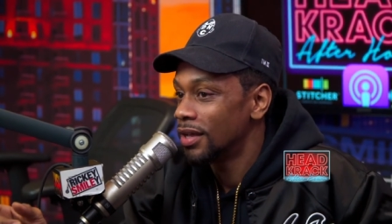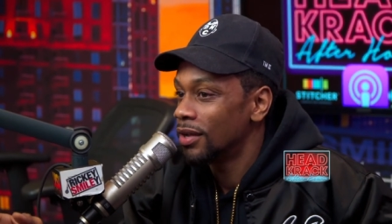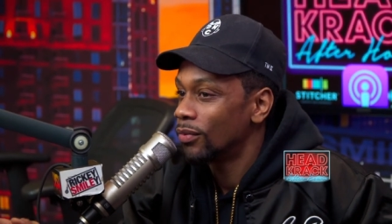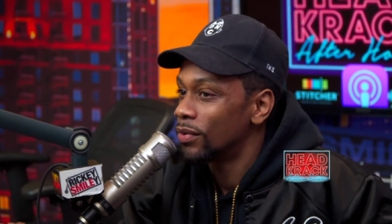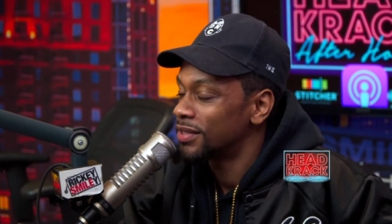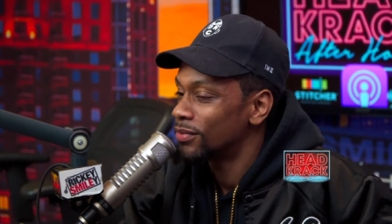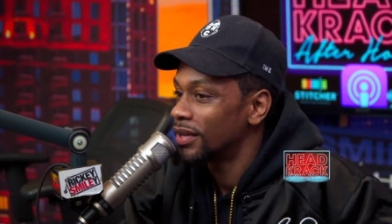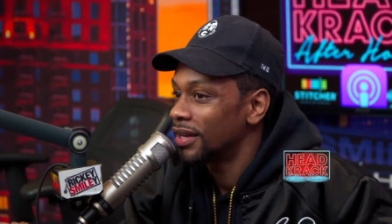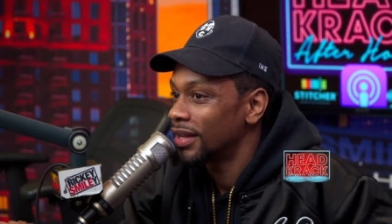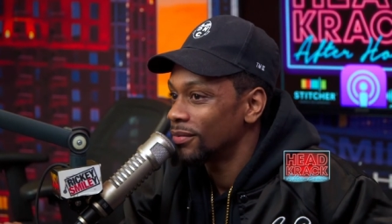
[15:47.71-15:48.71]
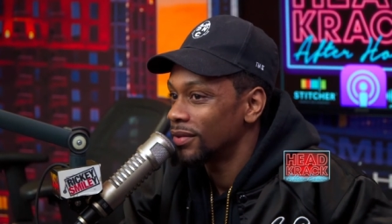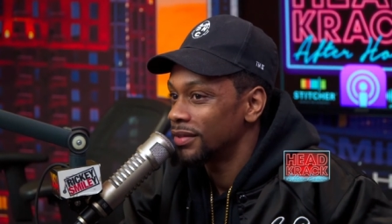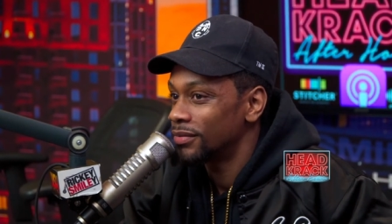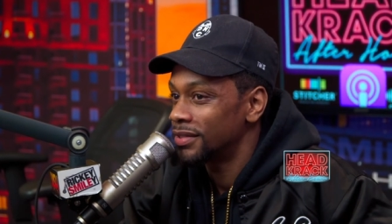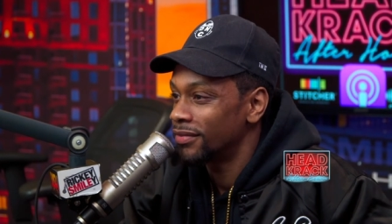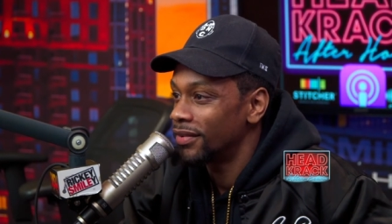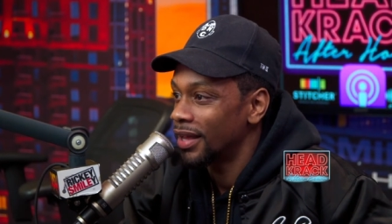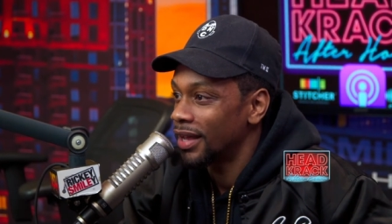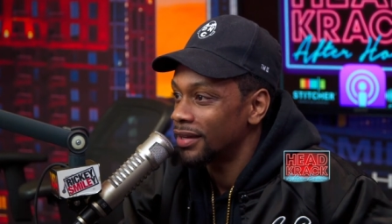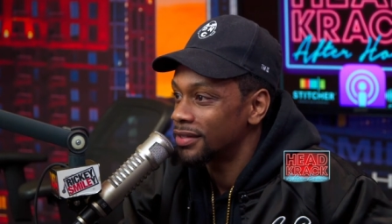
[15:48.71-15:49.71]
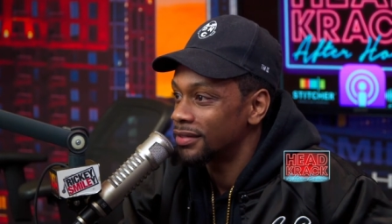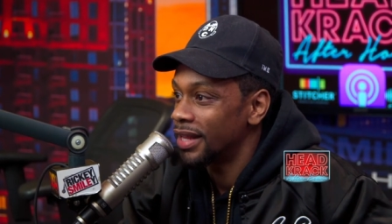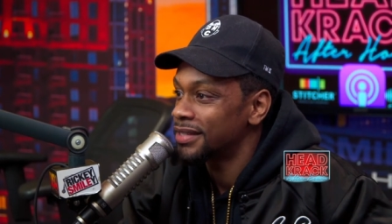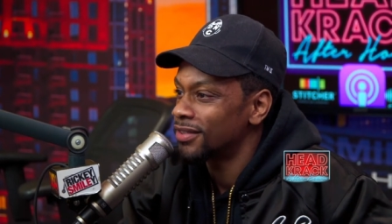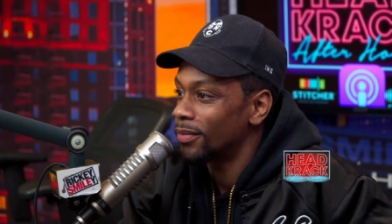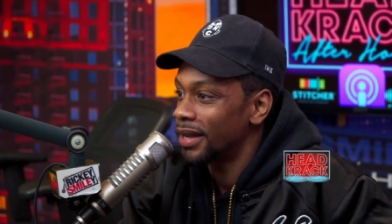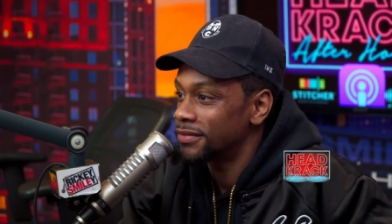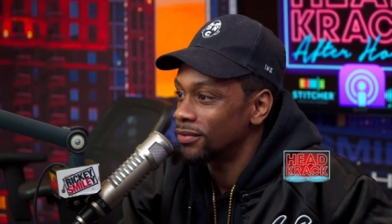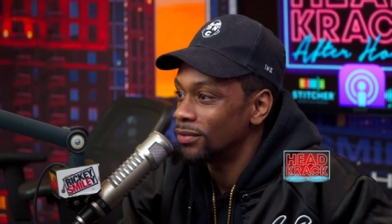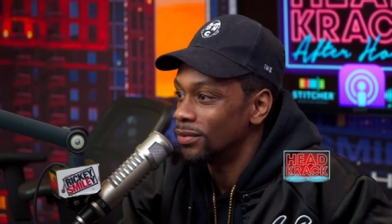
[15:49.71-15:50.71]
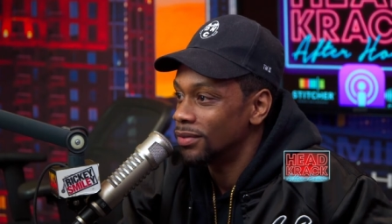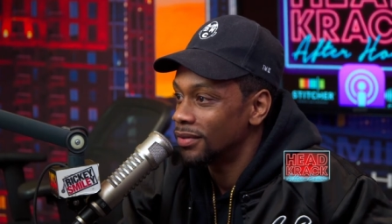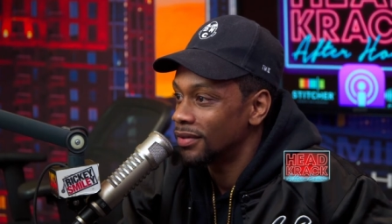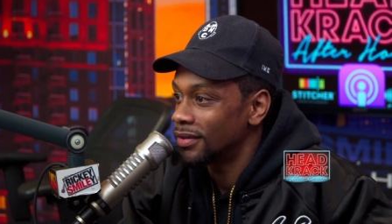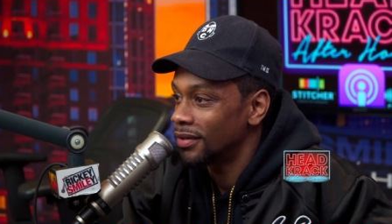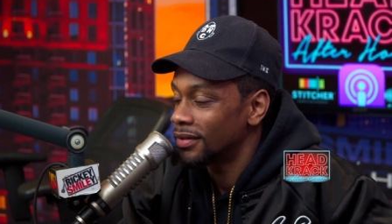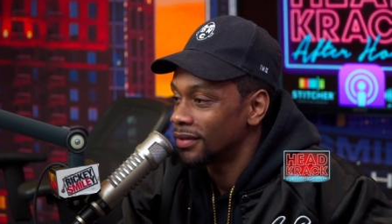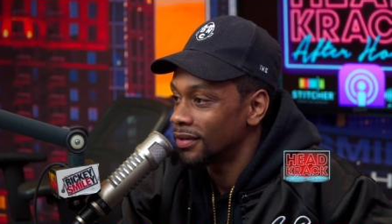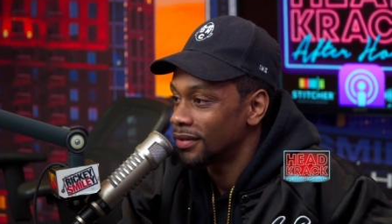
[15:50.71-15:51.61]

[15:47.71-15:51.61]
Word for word: Yeah, what's the one that with, with Tiffany Haddish? That's Nobody's Fool. Uh, yeah,